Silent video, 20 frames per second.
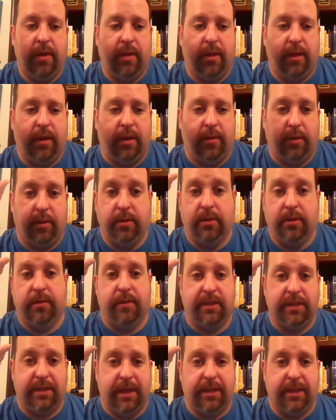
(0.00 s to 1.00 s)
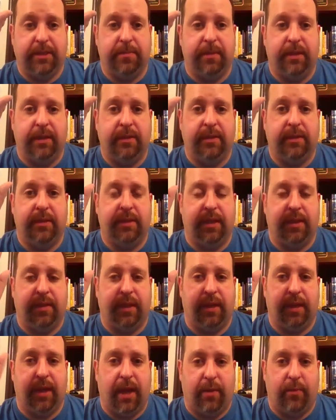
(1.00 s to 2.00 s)
use of assessments, and
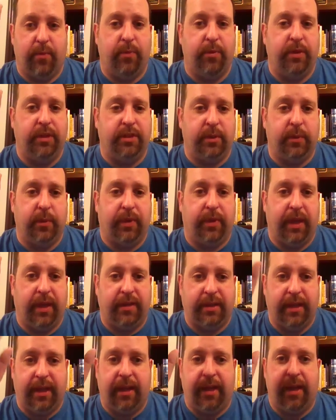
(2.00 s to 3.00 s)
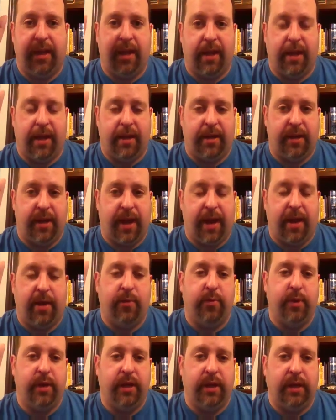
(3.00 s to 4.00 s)
then what we do with that data and
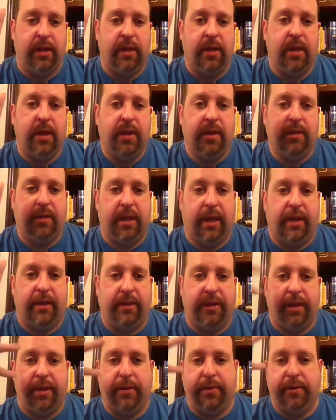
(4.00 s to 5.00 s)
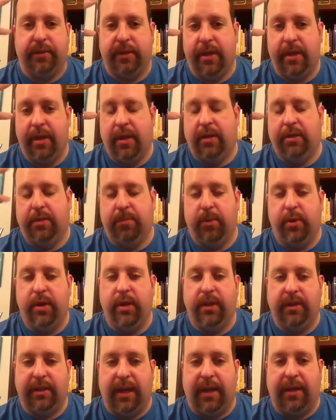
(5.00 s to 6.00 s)
how we diagnose. To
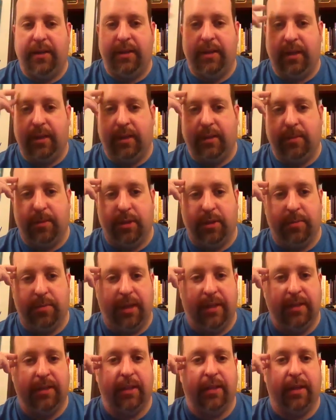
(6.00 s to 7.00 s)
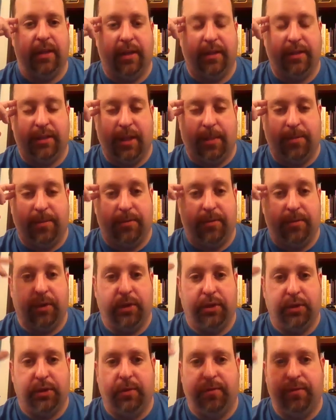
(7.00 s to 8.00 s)
boil it down to its most basic concepts for
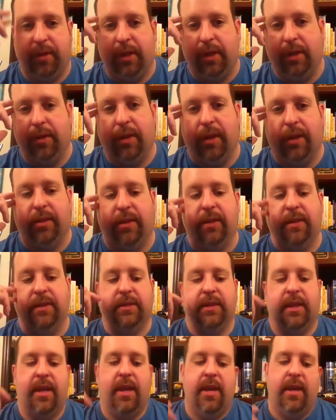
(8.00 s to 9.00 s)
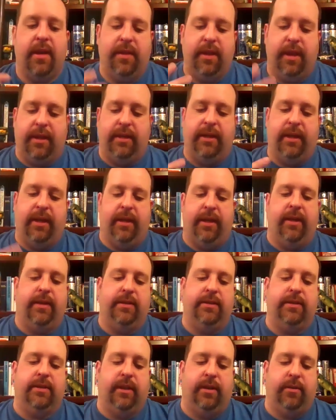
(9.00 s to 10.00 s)
a short video like this, the idea
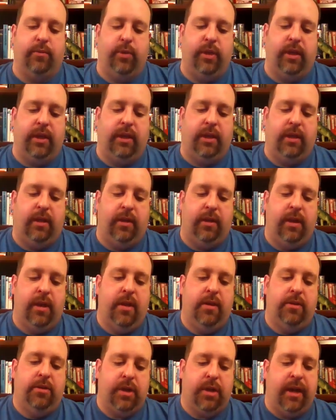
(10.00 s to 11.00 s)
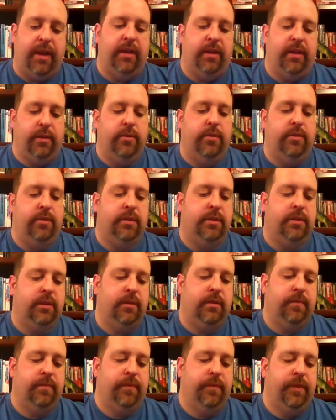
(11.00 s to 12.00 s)
is that we try to
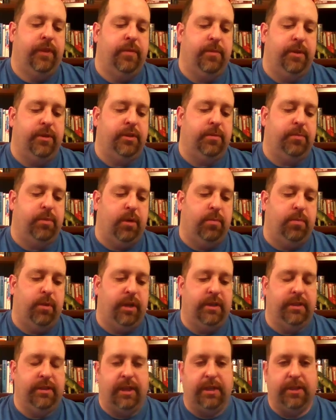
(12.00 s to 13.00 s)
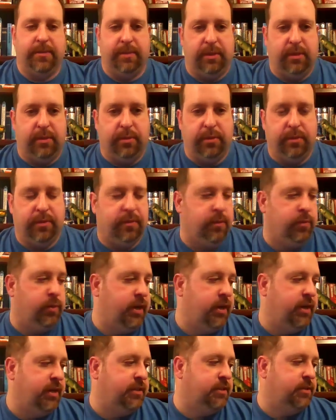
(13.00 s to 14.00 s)
use the most appropriate assessment tools for
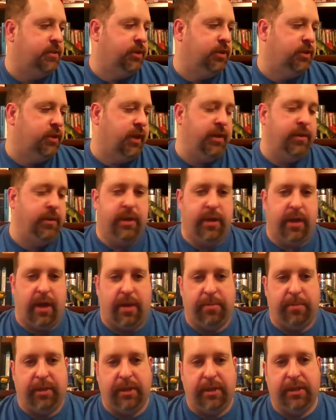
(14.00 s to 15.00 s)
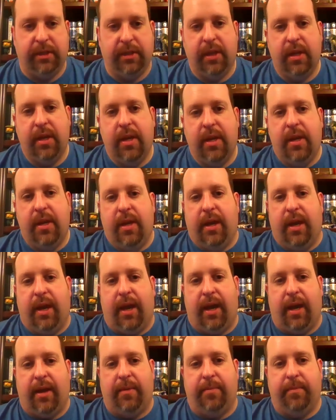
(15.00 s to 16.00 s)
what it is that we're trying to accomplish.
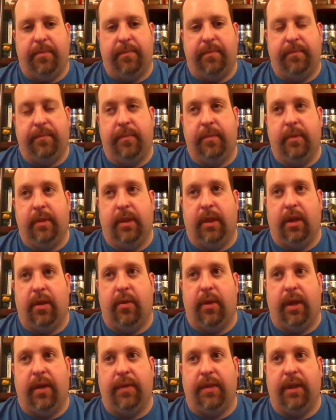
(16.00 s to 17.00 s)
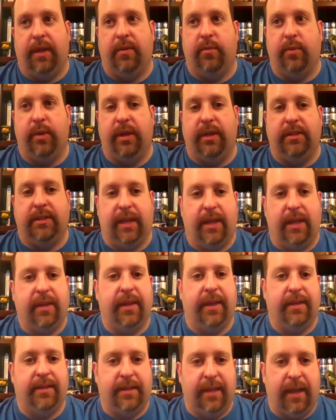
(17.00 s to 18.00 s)
And then we take
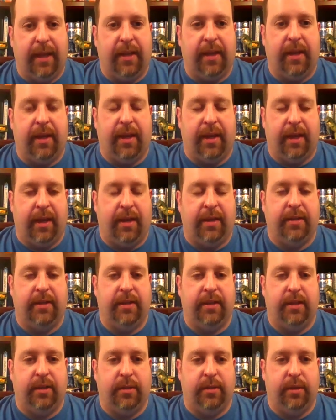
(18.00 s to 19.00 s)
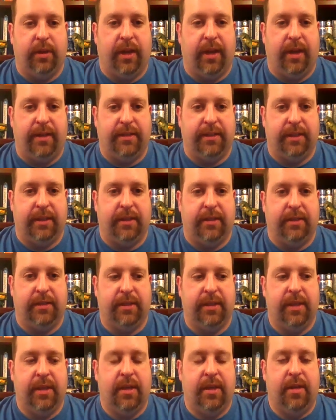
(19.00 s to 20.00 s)
that data and utilize
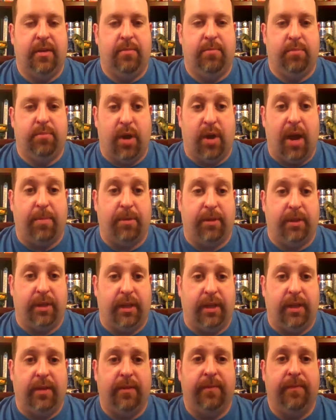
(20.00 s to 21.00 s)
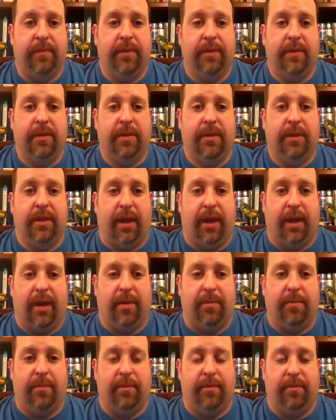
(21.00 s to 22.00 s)
it properly
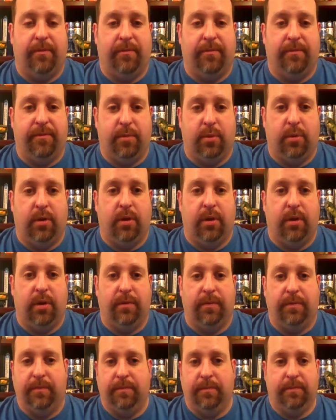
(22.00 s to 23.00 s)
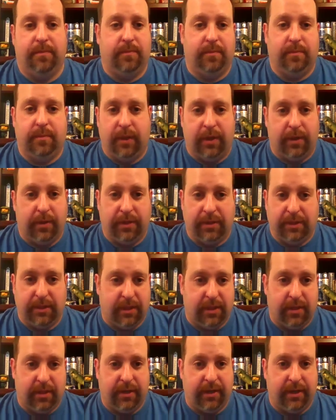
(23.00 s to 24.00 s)
for
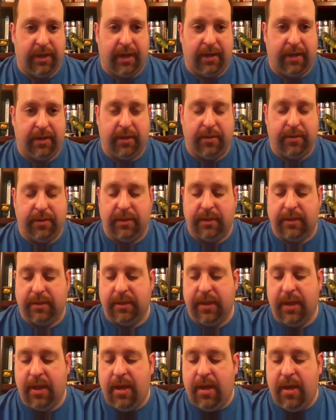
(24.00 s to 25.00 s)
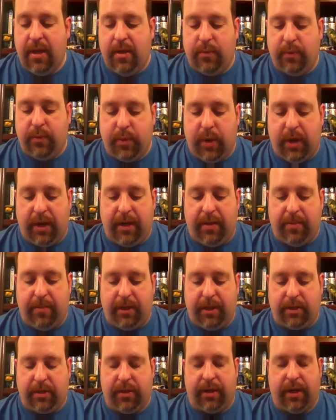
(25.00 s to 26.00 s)
considering diagnosis. We want to
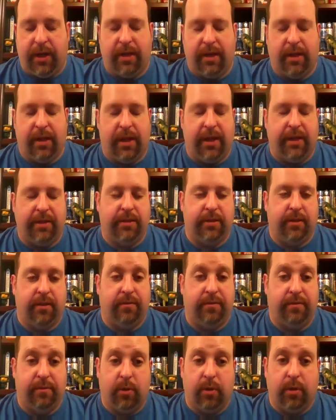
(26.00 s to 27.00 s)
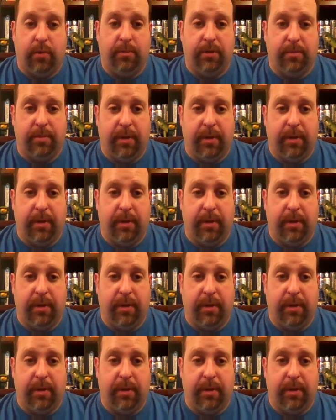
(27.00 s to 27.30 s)
make sure that our clients are informed